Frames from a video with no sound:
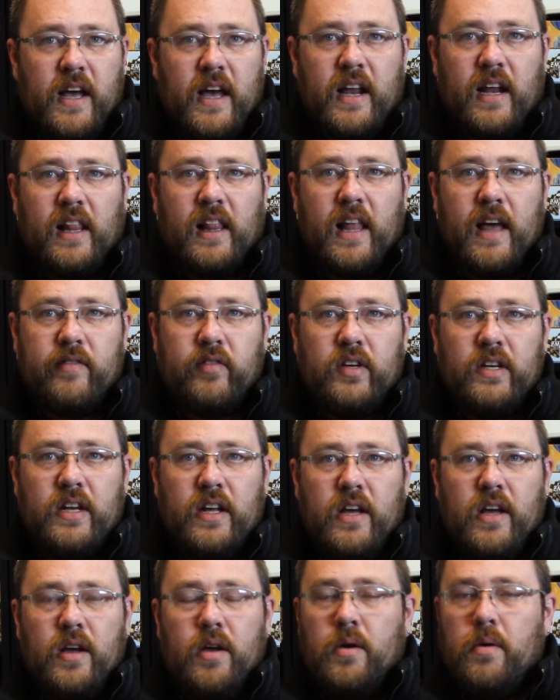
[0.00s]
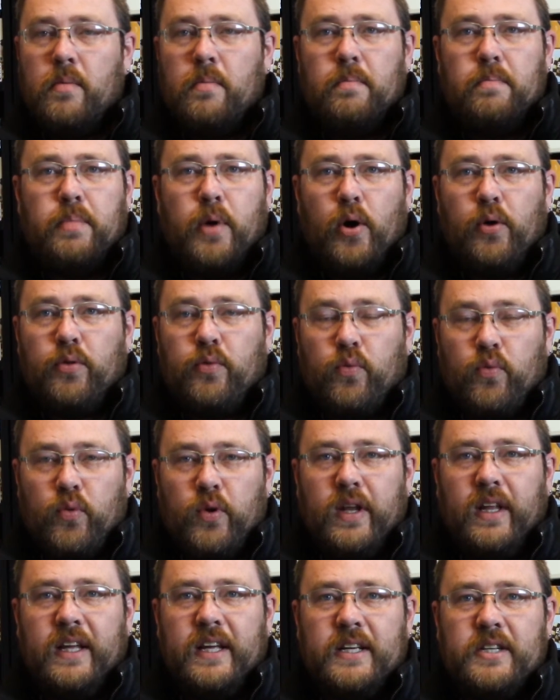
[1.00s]
and 11, both
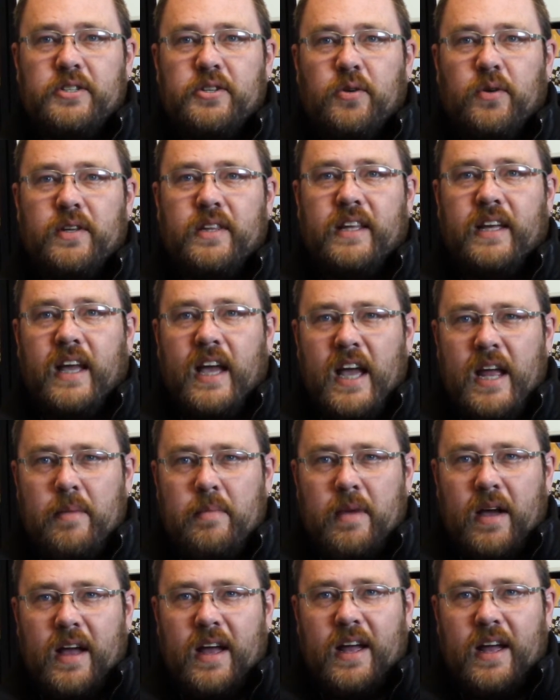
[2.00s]
really enjoyed the game.